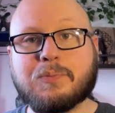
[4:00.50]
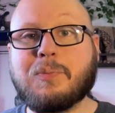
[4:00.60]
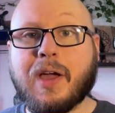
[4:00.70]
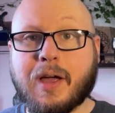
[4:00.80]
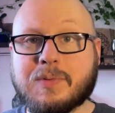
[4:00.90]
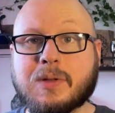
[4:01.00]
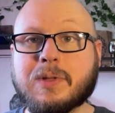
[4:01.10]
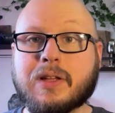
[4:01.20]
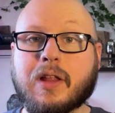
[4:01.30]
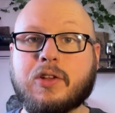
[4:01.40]
pick up
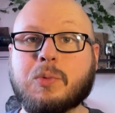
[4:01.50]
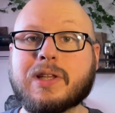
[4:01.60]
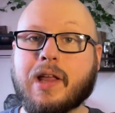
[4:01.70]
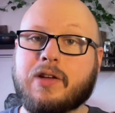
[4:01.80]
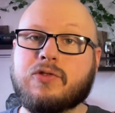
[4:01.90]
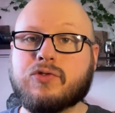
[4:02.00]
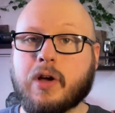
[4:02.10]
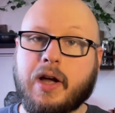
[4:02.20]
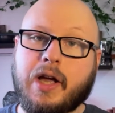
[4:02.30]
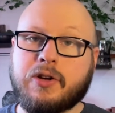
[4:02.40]
something that you would like to
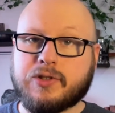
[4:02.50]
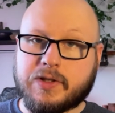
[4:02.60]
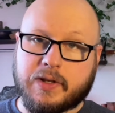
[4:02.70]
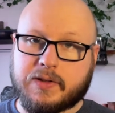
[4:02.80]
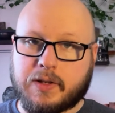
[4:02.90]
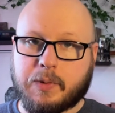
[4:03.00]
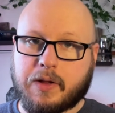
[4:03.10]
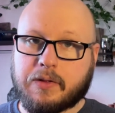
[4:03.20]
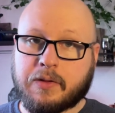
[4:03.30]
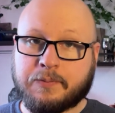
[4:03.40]
try energy sensing
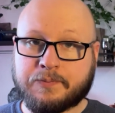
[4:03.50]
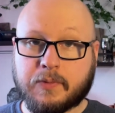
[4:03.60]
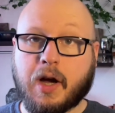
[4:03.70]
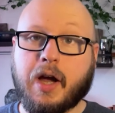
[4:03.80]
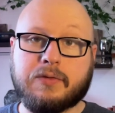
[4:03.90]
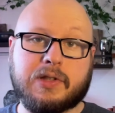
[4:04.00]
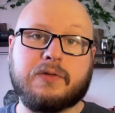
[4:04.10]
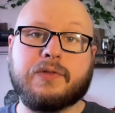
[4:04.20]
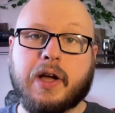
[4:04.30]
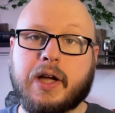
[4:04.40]
with. I often
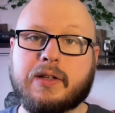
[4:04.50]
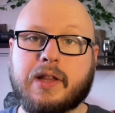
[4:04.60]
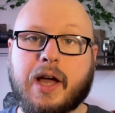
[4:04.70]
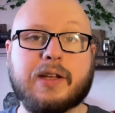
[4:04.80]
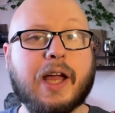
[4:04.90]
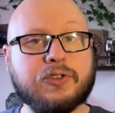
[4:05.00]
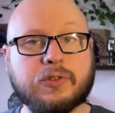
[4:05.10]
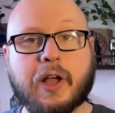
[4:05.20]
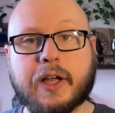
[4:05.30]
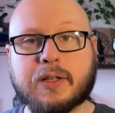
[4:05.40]
find that
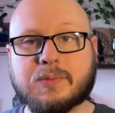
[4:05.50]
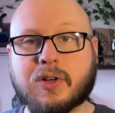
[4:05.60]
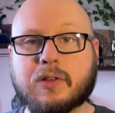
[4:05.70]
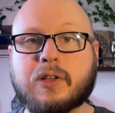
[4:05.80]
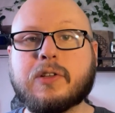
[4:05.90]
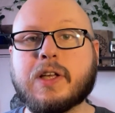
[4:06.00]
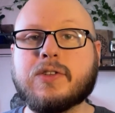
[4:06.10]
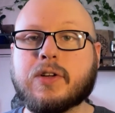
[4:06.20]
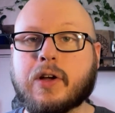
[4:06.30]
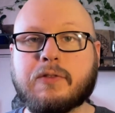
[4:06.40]
natural items are a little
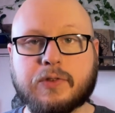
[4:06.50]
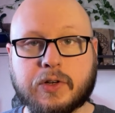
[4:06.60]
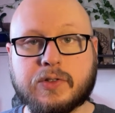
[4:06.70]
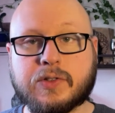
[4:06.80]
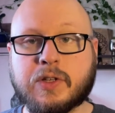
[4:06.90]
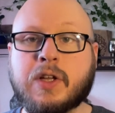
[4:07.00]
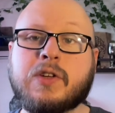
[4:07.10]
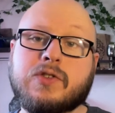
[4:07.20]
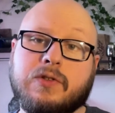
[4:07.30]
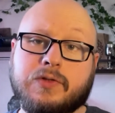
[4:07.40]
easier at first,
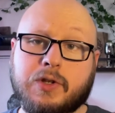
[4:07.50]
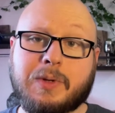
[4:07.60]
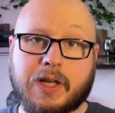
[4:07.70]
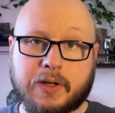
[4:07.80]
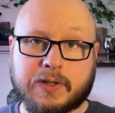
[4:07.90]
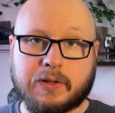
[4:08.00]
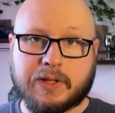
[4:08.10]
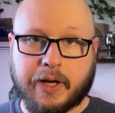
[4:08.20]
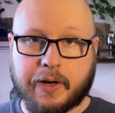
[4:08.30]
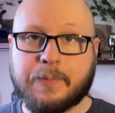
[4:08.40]
so for you beginners out
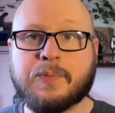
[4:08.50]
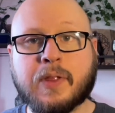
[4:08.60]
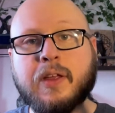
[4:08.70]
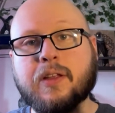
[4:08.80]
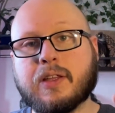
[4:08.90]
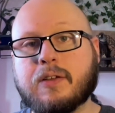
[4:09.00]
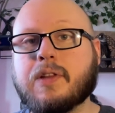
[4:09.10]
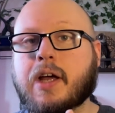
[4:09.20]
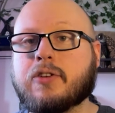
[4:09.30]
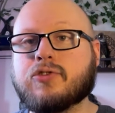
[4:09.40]
there, give
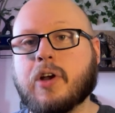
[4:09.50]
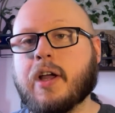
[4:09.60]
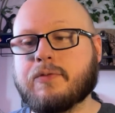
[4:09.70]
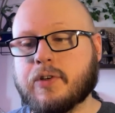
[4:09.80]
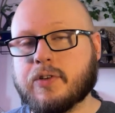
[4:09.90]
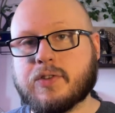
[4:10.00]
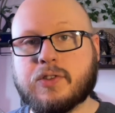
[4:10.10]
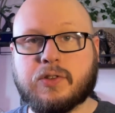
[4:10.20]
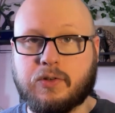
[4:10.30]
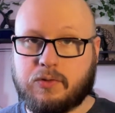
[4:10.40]
that a try
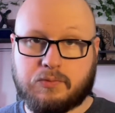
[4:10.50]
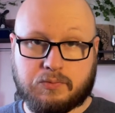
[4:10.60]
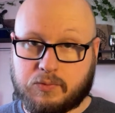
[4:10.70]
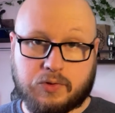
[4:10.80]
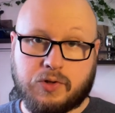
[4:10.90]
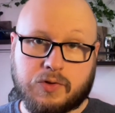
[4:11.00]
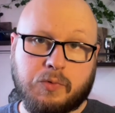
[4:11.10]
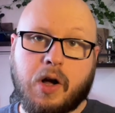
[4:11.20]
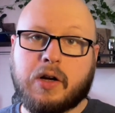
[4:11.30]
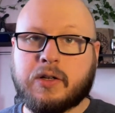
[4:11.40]
first. So choose a
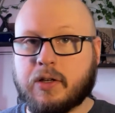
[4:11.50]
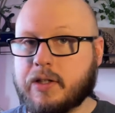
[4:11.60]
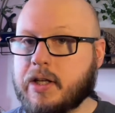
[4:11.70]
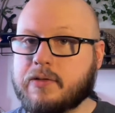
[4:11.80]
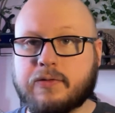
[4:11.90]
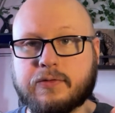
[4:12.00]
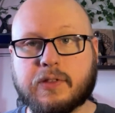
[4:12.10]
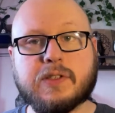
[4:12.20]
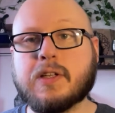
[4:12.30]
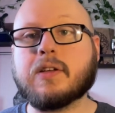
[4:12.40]
rock, a leaf,
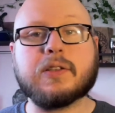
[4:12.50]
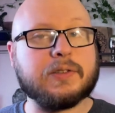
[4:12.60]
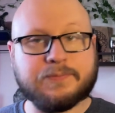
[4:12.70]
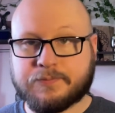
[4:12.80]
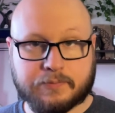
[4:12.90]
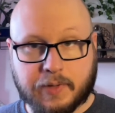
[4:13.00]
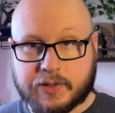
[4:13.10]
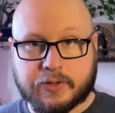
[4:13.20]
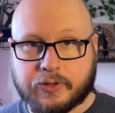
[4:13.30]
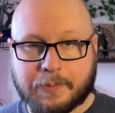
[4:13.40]
a stick,
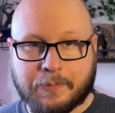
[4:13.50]
etc.